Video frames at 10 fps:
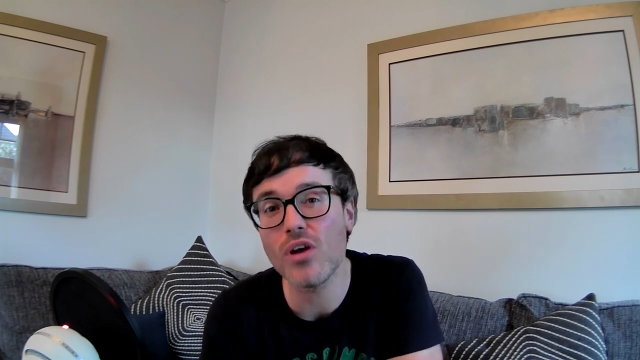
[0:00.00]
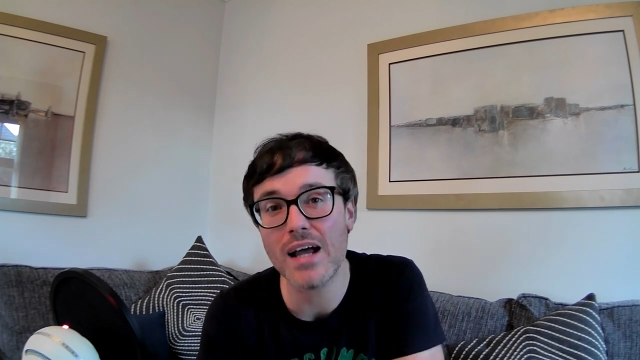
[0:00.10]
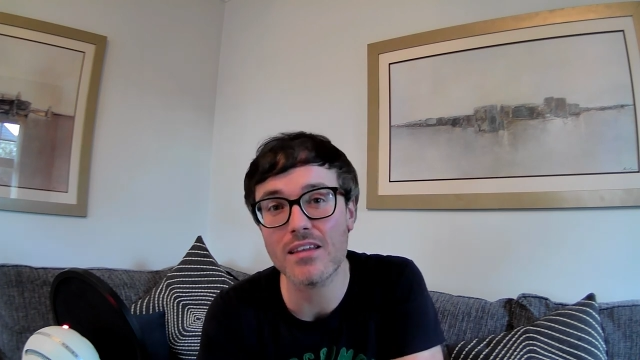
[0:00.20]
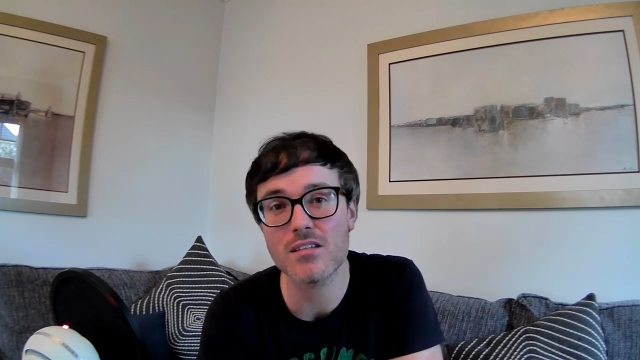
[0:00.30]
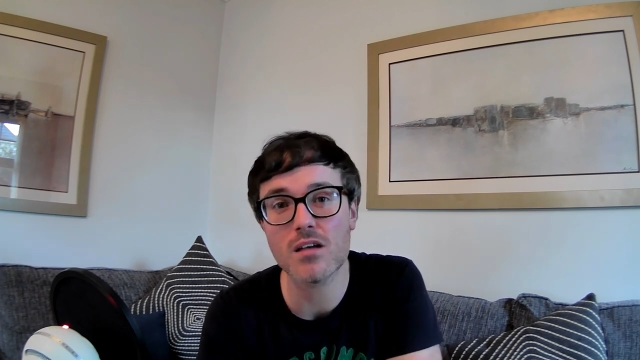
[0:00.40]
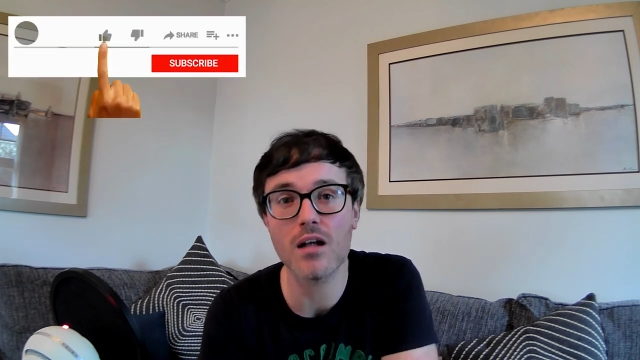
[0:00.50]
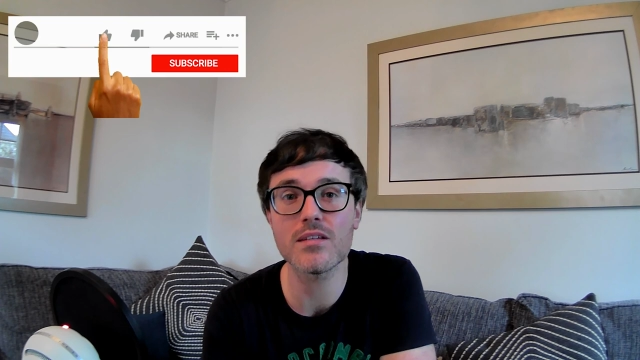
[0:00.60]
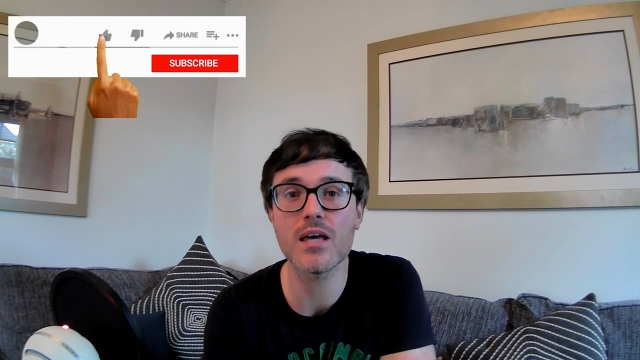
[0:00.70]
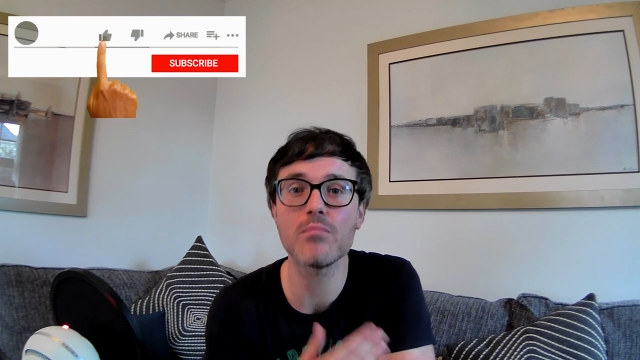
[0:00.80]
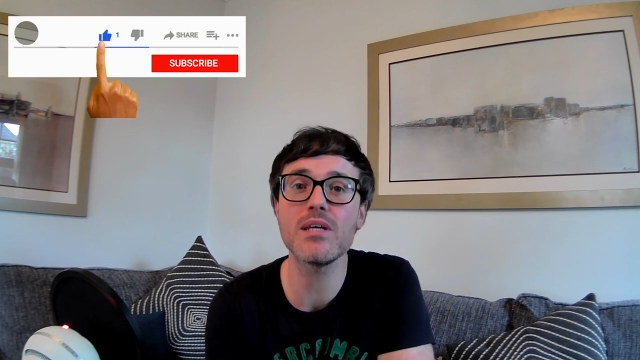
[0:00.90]
like this
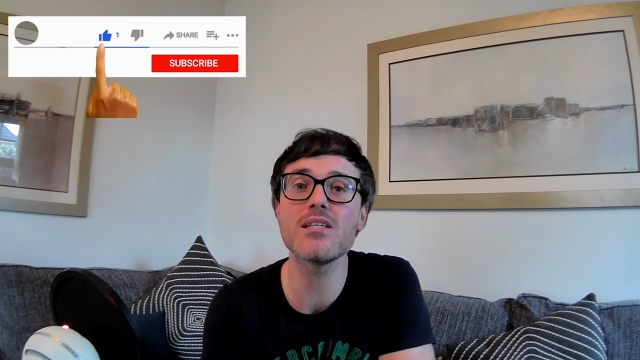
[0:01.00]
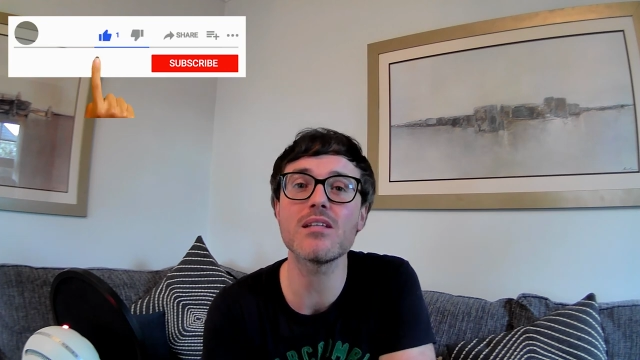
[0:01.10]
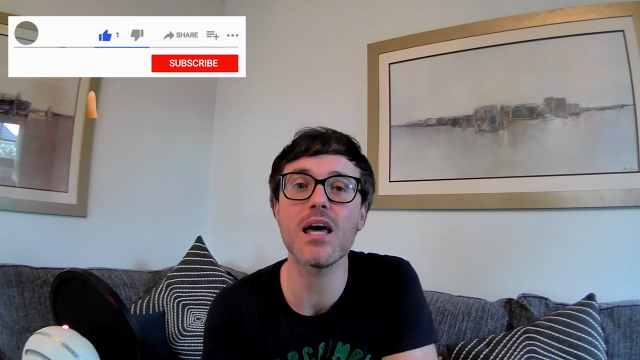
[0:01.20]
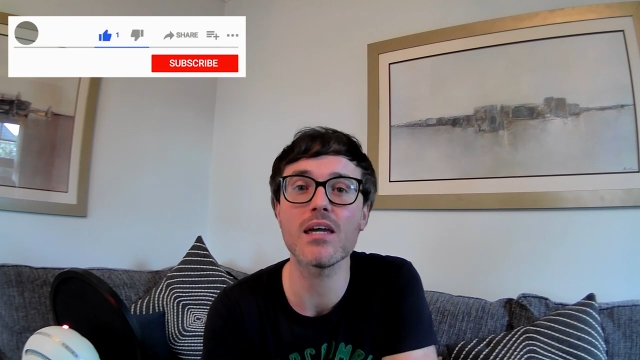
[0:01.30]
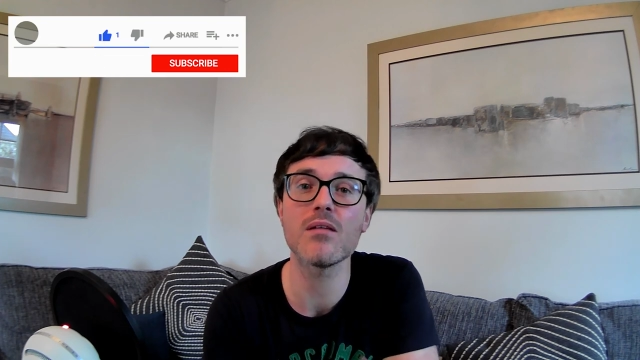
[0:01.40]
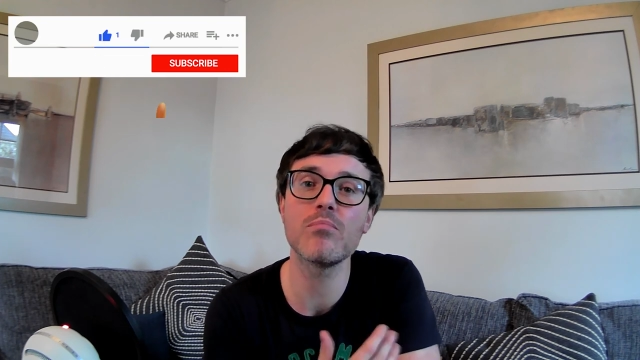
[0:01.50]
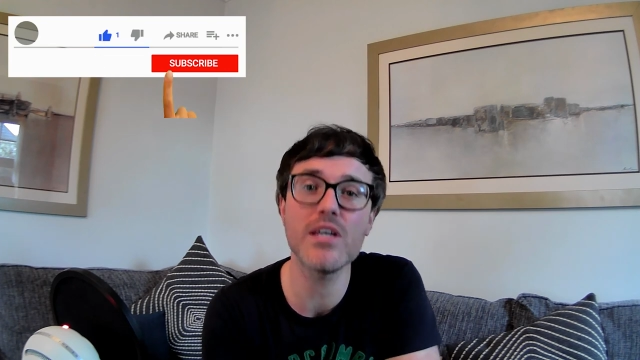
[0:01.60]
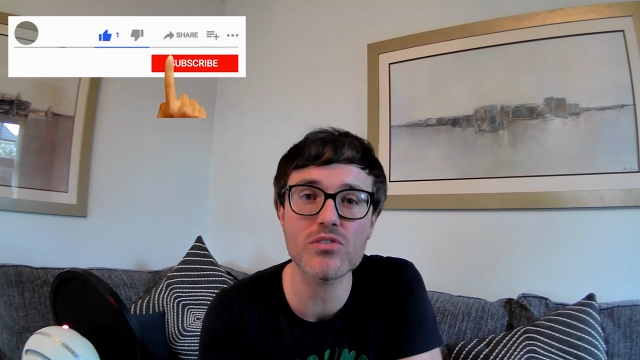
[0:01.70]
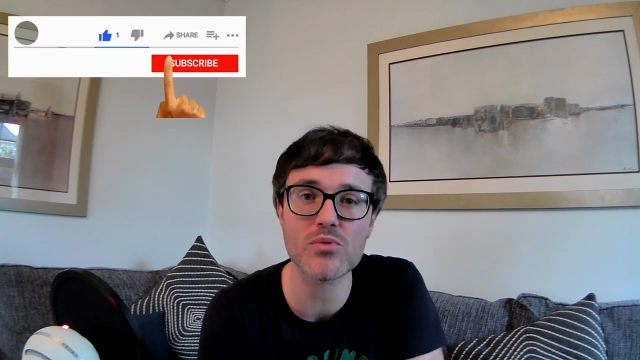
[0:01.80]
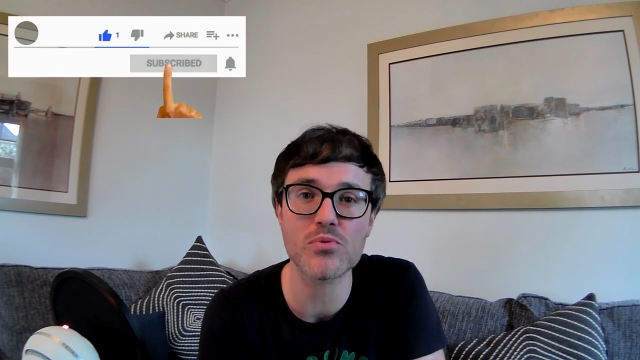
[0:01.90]
content, please like,
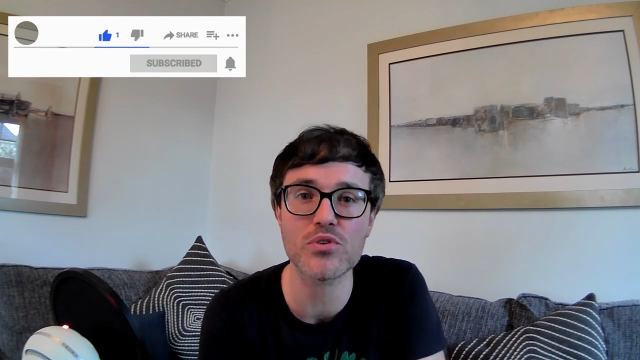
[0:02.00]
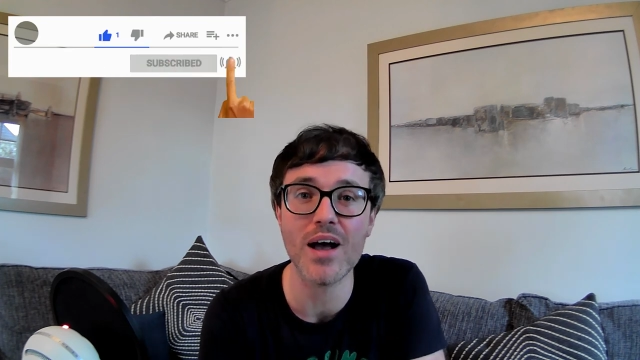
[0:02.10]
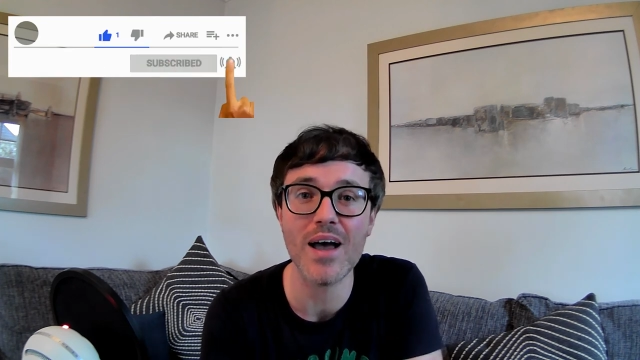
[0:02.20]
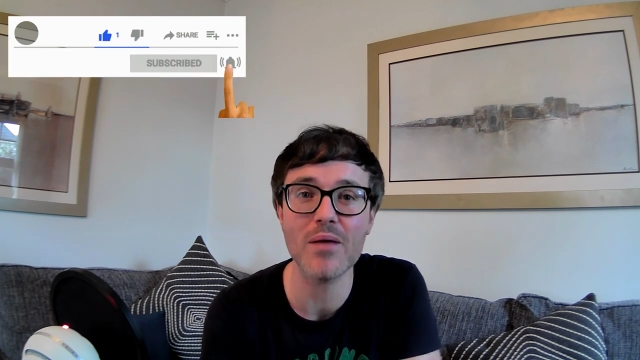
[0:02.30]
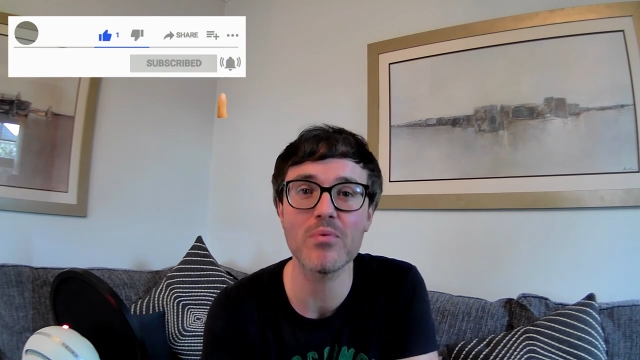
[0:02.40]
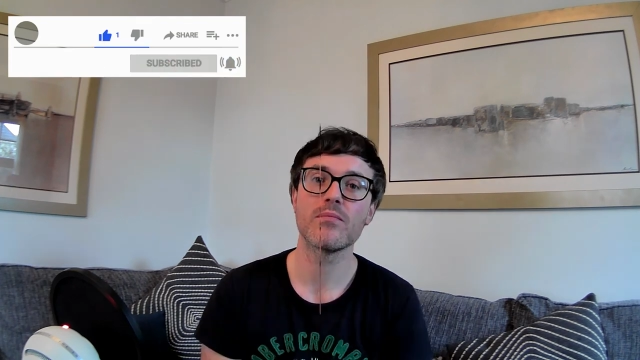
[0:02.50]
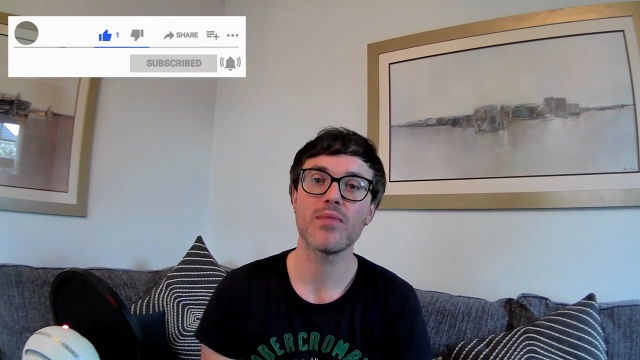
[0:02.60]
please subscribe,